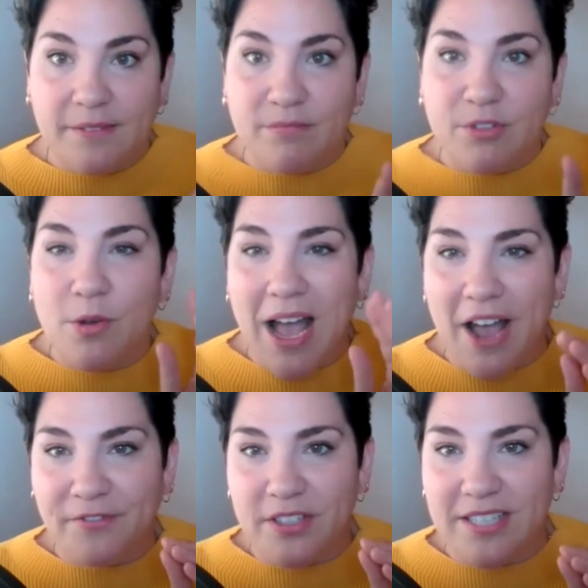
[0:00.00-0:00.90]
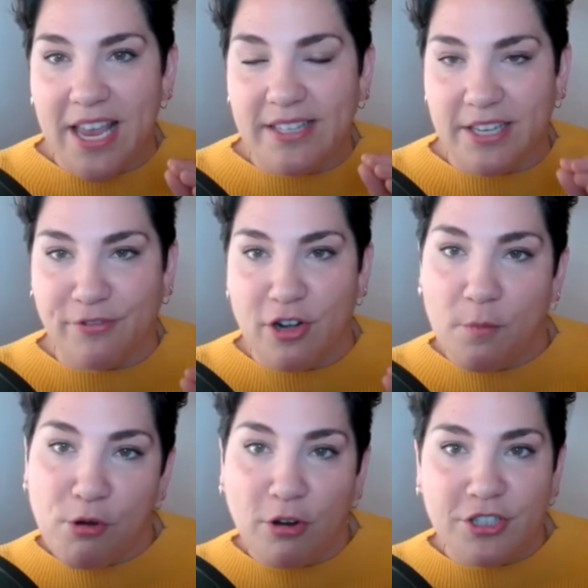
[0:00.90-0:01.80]
you have to take different
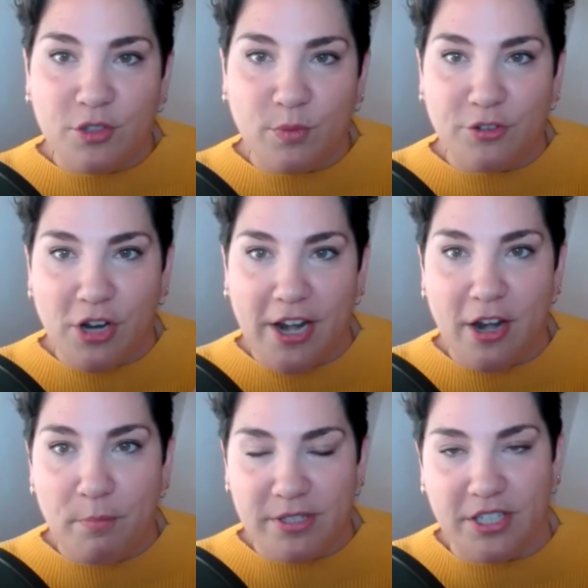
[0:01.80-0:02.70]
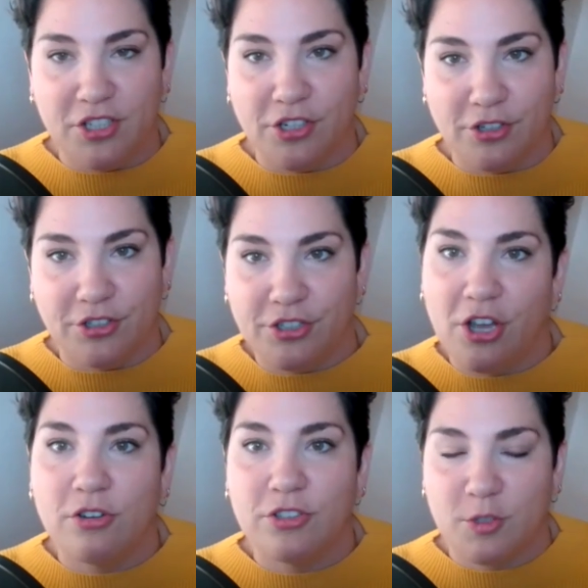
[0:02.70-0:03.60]
approaches when trying to position your
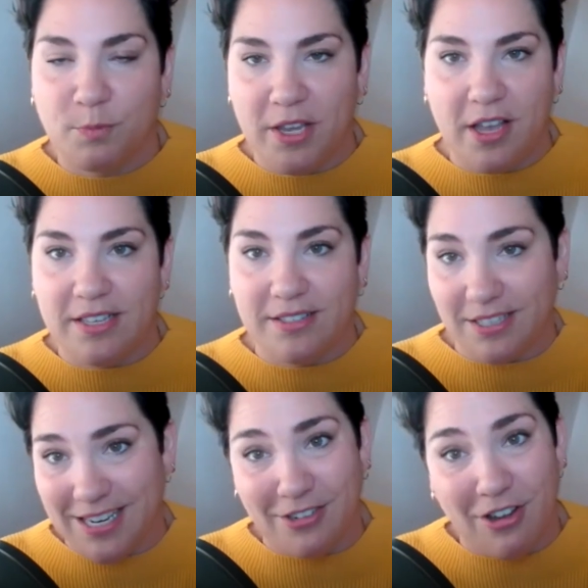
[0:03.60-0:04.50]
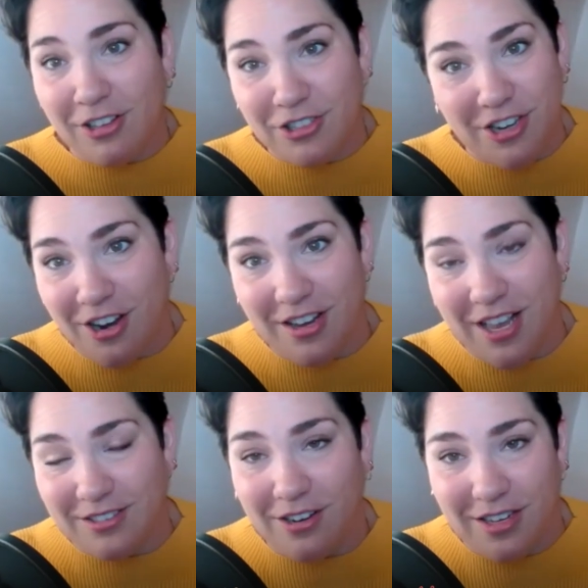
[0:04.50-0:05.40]
show just because the technology
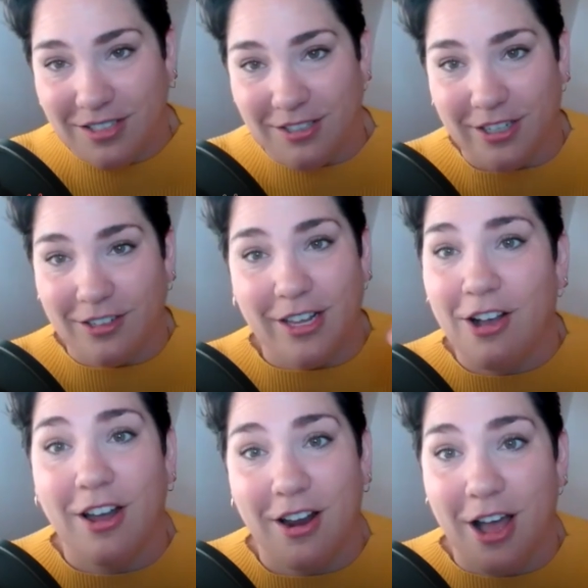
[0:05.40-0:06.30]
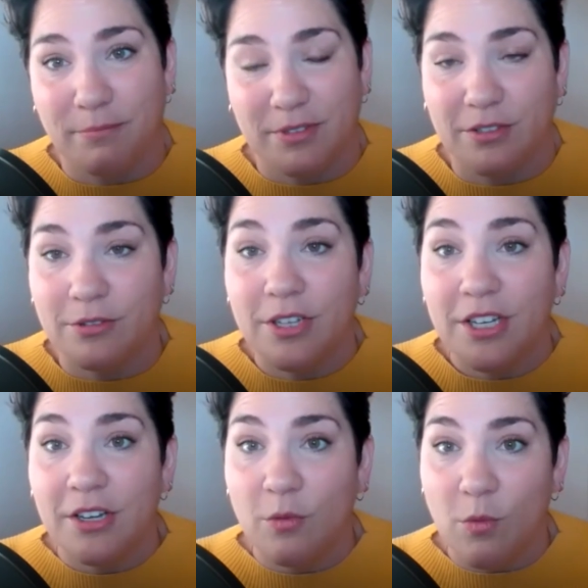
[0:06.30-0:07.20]
has not necessarily caught up to
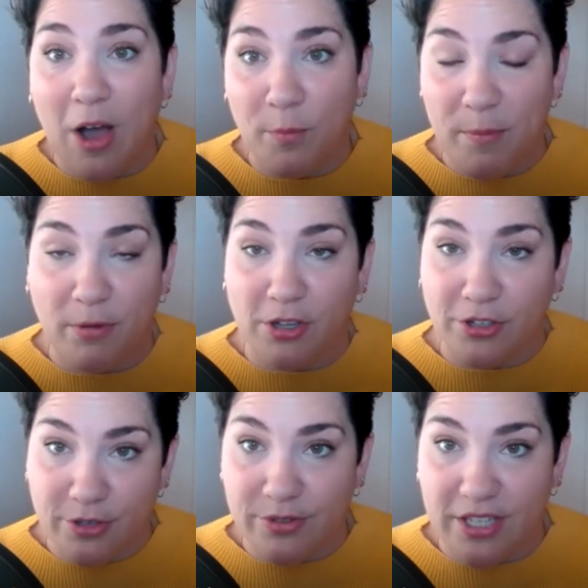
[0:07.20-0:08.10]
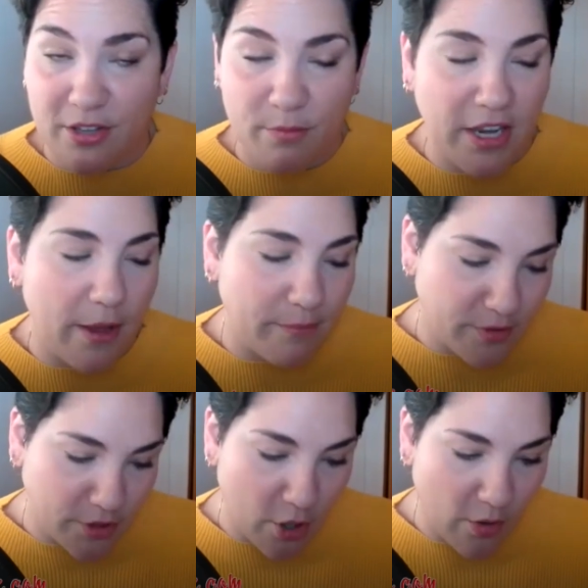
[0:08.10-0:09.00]
how people are using the medium.
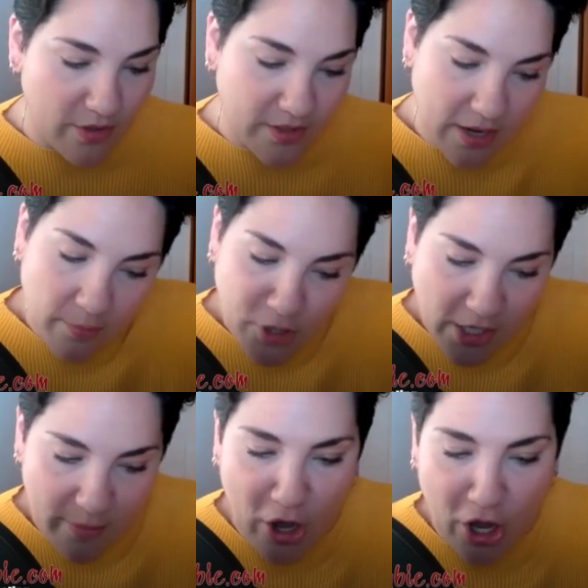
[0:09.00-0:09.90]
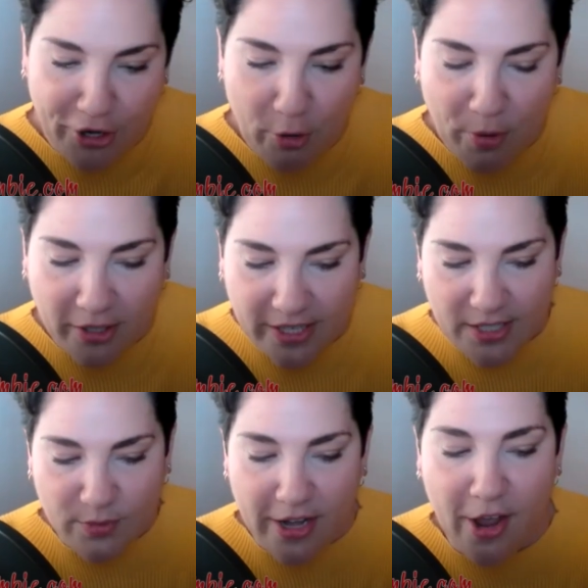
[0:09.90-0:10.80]
So, and I'm talking about audio
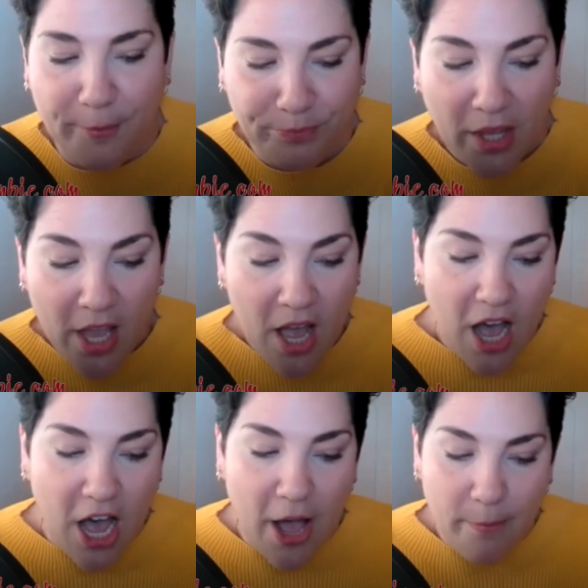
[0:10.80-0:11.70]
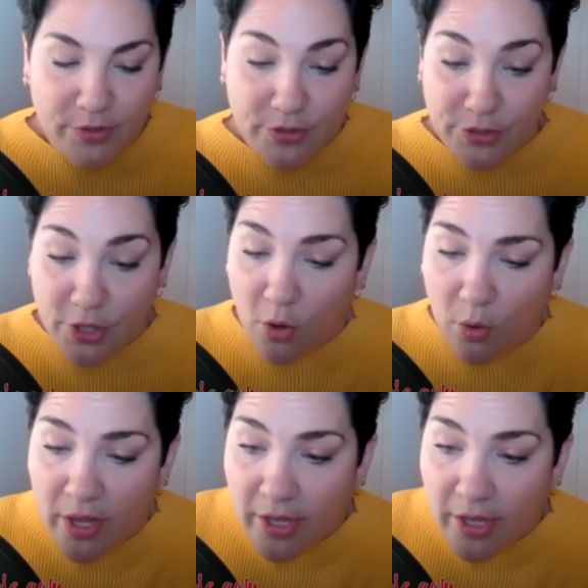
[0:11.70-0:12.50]
podcasts right now. So